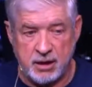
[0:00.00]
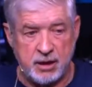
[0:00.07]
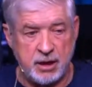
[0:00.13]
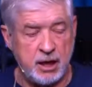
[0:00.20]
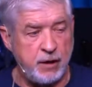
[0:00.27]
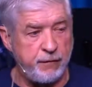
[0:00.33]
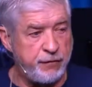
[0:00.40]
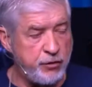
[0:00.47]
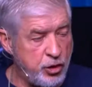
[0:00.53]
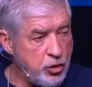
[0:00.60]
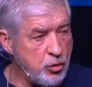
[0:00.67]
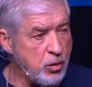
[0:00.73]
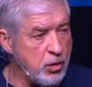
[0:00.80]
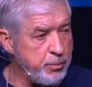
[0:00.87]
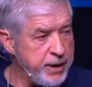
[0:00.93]
If you
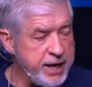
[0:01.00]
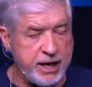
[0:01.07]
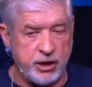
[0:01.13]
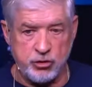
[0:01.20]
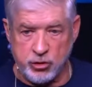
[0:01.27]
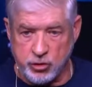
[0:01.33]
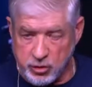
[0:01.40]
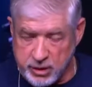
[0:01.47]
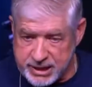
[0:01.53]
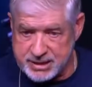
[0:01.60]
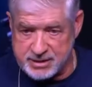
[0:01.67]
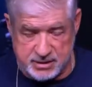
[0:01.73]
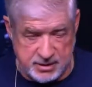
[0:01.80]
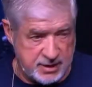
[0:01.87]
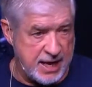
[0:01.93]
are being
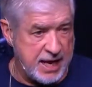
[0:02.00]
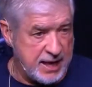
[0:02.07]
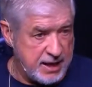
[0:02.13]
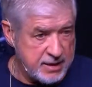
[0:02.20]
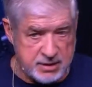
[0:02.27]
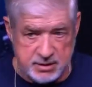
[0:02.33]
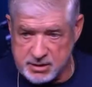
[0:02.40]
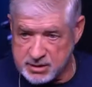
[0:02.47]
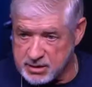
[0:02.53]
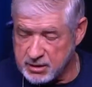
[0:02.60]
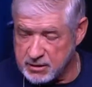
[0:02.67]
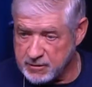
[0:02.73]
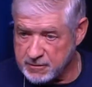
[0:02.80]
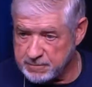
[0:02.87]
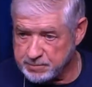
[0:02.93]
criticized
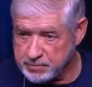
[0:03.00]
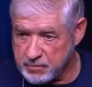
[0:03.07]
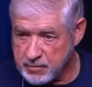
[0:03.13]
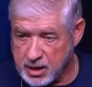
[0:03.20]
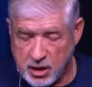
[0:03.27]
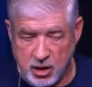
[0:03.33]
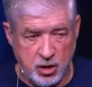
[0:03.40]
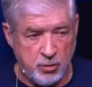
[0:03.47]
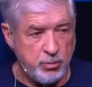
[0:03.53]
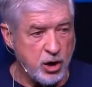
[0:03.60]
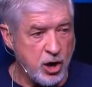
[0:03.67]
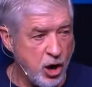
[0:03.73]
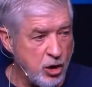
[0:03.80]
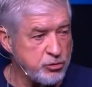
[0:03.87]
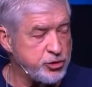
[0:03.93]

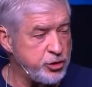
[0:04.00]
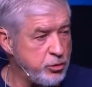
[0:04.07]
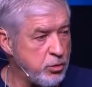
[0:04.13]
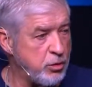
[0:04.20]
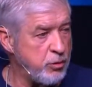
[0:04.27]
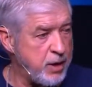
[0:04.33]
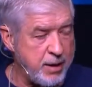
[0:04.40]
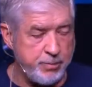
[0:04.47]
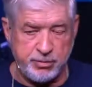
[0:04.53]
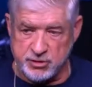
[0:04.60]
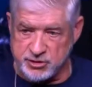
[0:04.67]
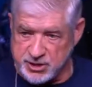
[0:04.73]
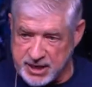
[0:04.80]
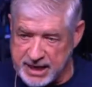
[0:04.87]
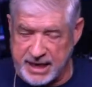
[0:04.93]
because you are
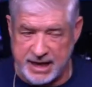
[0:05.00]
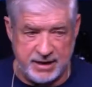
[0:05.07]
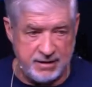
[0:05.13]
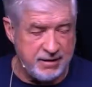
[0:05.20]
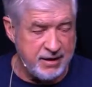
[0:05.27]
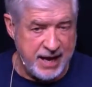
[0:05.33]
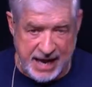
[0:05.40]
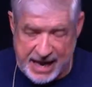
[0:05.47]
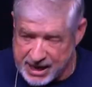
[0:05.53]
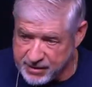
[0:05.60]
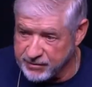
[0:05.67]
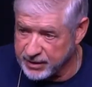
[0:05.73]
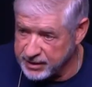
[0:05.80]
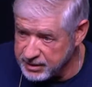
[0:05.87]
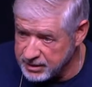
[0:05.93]
representing
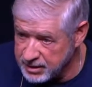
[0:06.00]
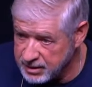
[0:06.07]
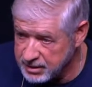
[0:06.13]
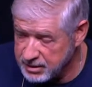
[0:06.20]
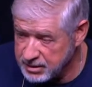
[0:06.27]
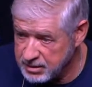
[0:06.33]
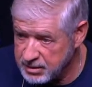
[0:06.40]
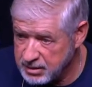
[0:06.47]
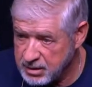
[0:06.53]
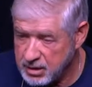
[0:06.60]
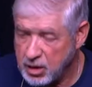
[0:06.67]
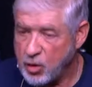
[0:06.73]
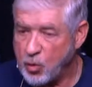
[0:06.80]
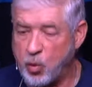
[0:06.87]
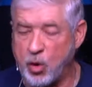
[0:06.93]
heaven
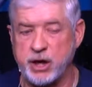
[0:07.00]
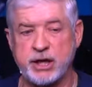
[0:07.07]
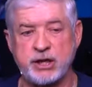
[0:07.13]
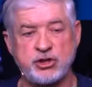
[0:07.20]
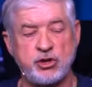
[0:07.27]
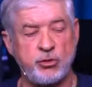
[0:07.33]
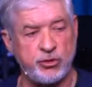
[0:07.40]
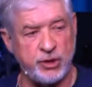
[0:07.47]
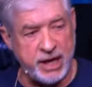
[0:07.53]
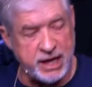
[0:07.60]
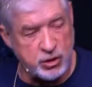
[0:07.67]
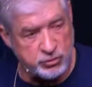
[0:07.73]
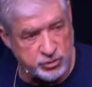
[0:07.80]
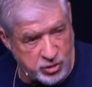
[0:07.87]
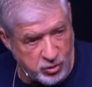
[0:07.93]
what did you think
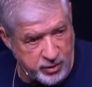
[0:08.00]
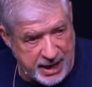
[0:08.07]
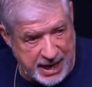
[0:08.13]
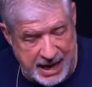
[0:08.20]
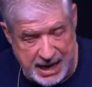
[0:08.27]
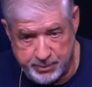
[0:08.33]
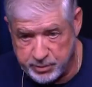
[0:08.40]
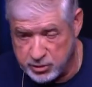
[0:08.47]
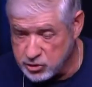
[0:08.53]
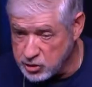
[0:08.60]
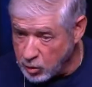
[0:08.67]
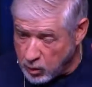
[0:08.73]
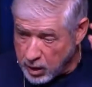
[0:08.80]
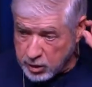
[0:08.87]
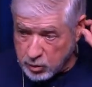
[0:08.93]
was going to happen? So,
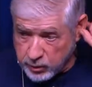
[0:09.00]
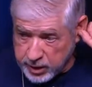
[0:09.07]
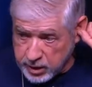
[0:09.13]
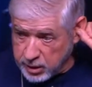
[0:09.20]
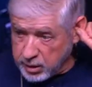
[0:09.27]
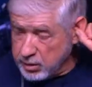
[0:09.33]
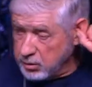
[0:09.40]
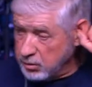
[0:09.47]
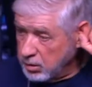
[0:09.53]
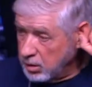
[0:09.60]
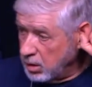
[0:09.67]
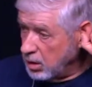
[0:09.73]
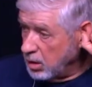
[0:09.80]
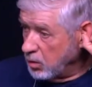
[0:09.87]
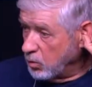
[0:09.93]
what do we do?
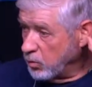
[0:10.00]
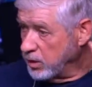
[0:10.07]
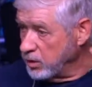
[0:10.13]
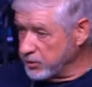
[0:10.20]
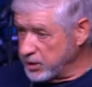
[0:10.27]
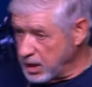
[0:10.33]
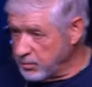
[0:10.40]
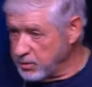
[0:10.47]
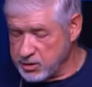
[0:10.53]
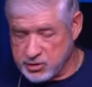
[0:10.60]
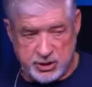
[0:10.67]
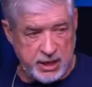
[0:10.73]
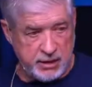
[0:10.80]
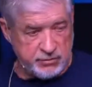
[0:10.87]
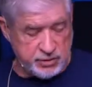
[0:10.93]
We'll dumb
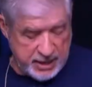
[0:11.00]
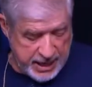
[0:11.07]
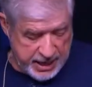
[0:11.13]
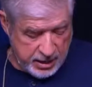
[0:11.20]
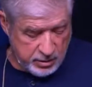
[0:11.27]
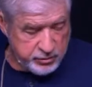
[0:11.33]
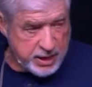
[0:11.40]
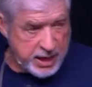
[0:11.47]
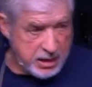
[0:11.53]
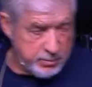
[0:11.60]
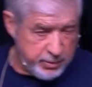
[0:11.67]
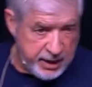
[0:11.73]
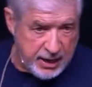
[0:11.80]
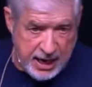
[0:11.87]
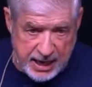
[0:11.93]
ourselves down, try to
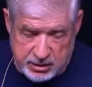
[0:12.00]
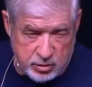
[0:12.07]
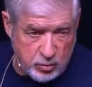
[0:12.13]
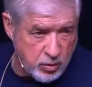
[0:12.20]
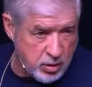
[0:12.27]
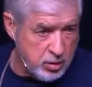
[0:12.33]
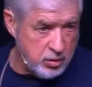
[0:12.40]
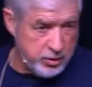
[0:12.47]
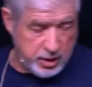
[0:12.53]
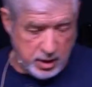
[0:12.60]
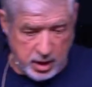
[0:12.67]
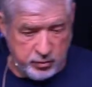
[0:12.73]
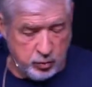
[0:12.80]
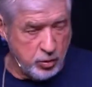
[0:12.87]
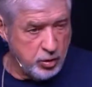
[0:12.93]
be like the world and
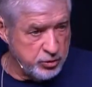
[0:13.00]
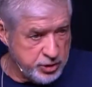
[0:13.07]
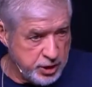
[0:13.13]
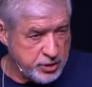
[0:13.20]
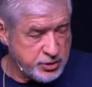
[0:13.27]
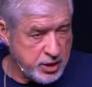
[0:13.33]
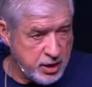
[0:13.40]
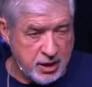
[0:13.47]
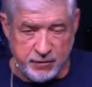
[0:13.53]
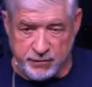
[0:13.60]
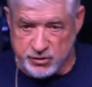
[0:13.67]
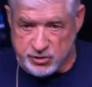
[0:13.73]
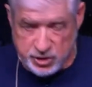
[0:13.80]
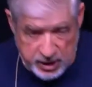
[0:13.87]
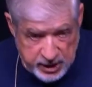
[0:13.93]
all the world just enough
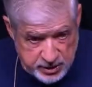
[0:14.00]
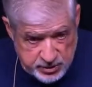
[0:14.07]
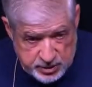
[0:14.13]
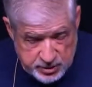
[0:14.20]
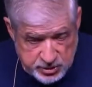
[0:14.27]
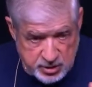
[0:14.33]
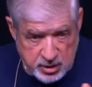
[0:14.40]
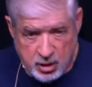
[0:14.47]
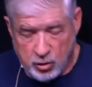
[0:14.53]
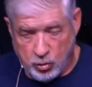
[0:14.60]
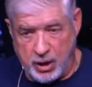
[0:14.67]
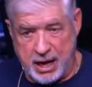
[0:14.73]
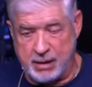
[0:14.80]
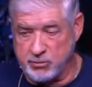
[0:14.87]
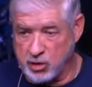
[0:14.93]
of Jesus. Well,
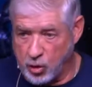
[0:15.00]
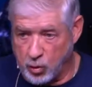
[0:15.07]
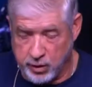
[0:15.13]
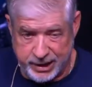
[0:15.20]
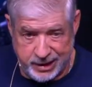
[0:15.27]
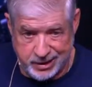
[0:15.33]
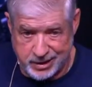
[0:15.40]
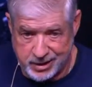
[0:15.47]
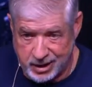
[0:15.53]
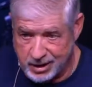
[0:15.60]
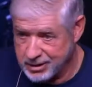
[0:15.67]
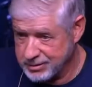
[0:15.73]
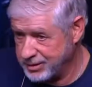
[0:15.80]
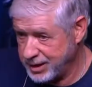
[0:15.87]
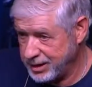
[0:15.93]
I'm going
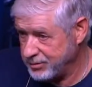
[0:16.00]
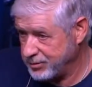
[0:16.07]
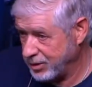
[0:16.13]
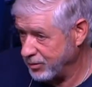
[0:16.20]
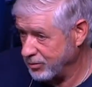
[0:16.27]
incognito.